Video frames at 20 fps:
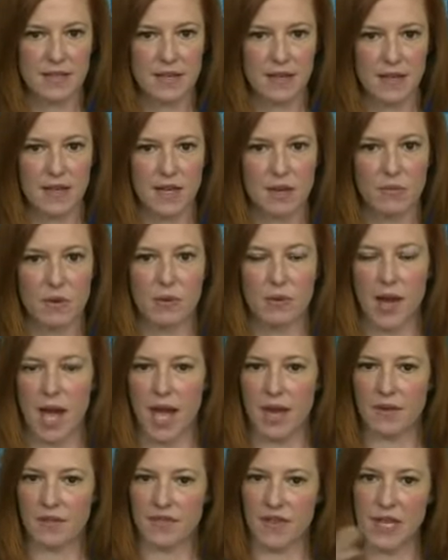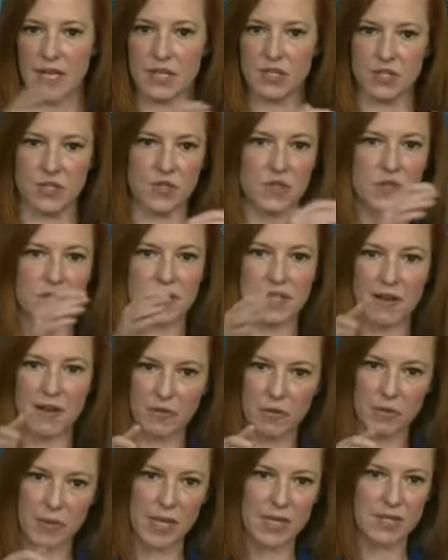Uh, and we were at a phase just a
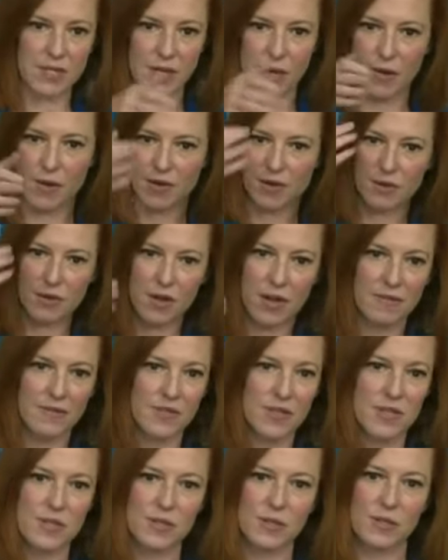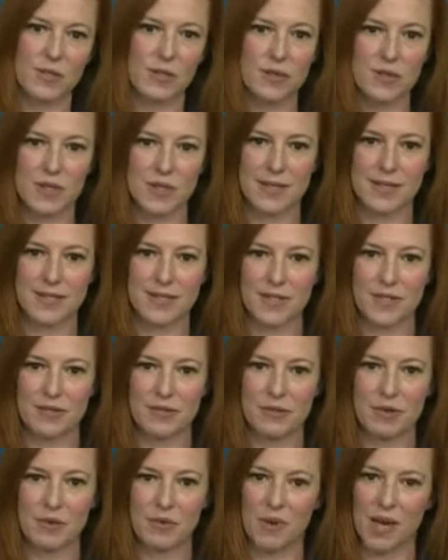several weeks ago, and you cover this closely, so you
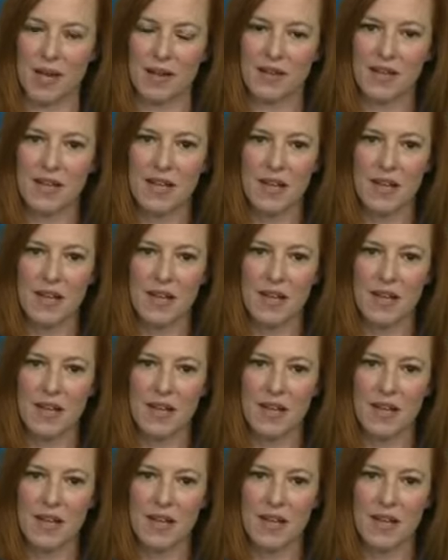know well,